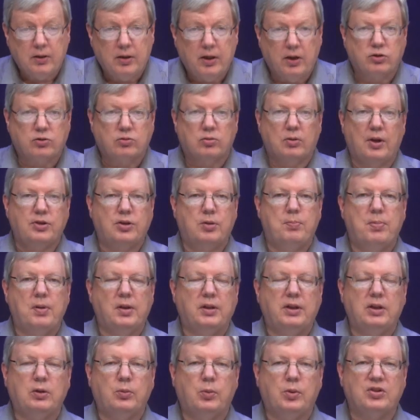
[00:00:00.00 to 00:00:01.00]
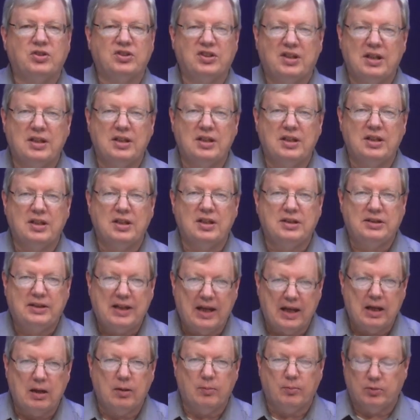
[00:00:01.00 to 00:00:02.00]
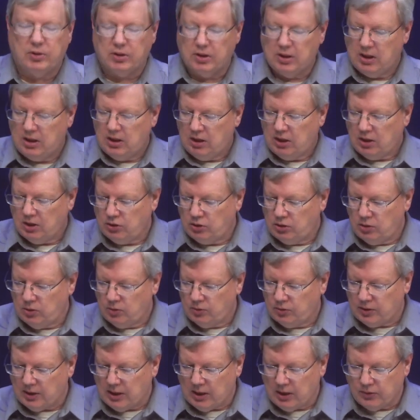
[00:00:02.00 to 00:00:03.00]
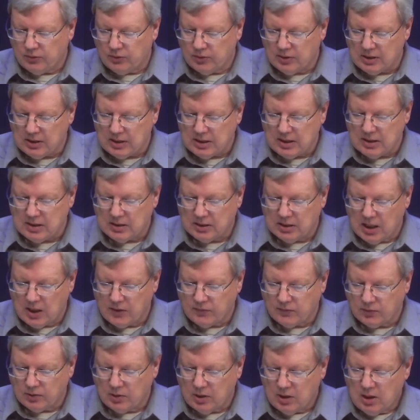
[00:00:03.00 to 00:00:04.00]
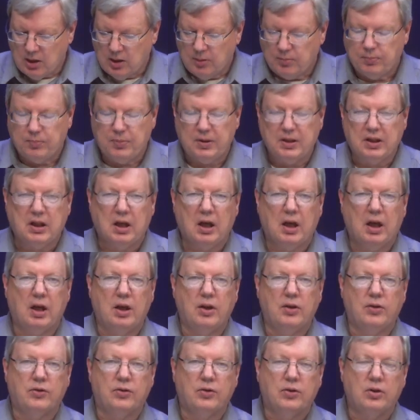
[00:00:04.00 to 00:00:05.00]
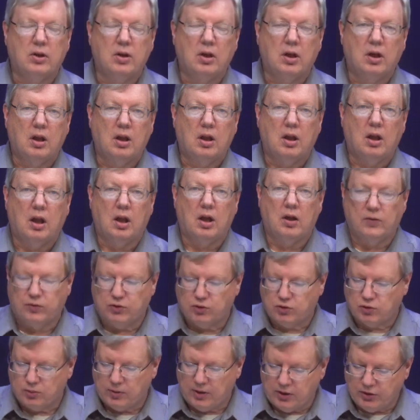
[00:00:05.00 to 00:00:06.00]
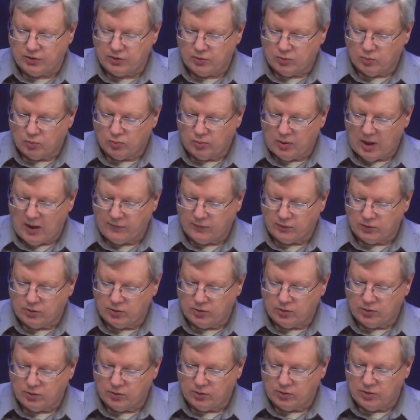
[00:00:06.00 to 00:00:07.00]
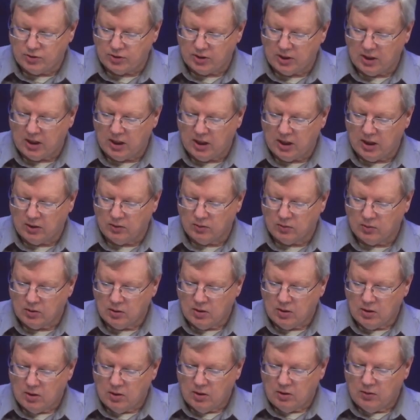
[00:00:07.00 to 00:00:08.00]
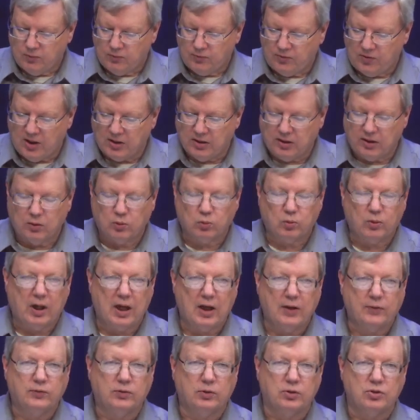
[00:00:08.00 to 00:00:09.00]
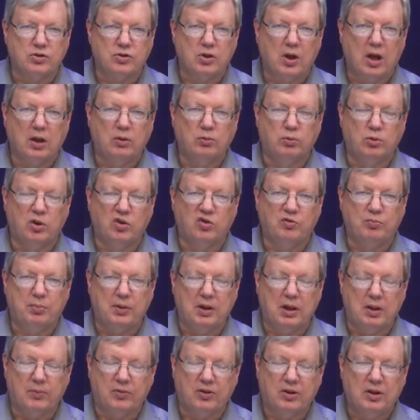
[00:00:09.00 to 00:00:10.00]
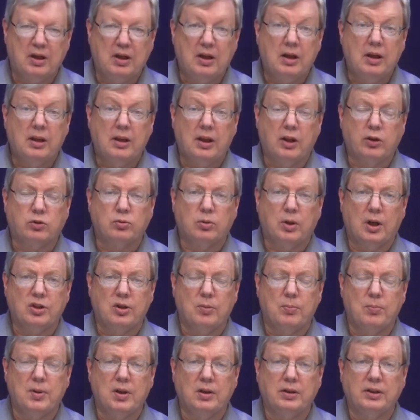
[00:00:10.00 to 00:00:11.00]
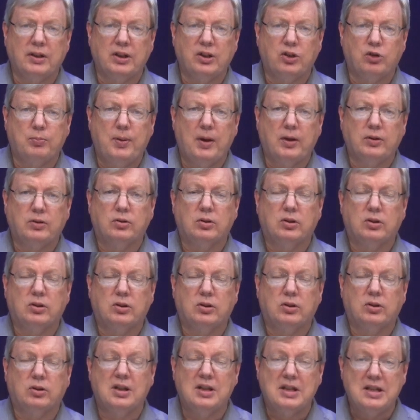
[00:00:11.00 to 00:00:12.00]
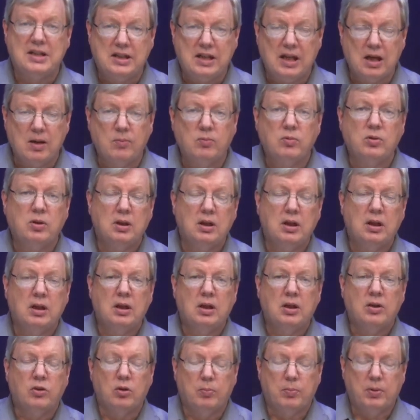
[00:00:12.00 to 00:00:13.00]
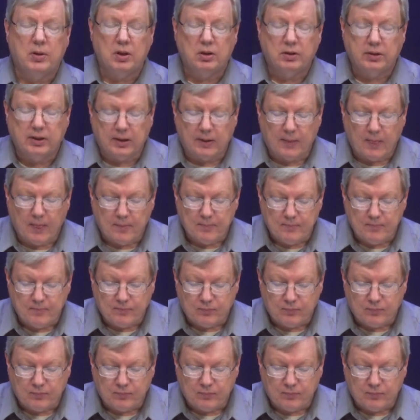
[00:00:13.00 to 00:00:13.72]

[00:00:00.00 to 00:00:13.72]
That's right, the building was condemned in 2011 because of stressed rafters and failing rafters and roof beams. That's right, the building inspector condemned the building.